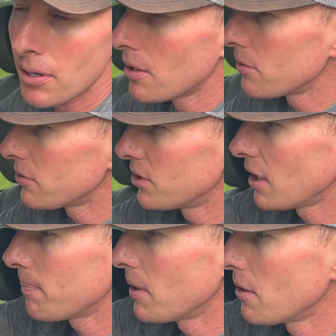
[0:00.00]
oaks,
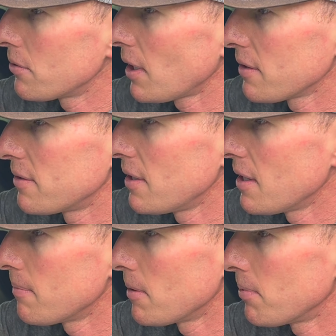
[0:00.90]
chinkapin oaks, I can see
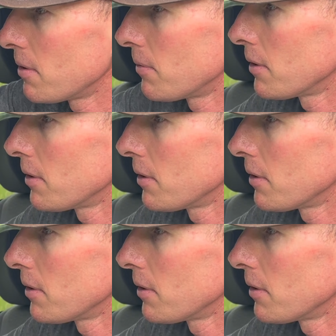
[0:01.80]
them. They're pretty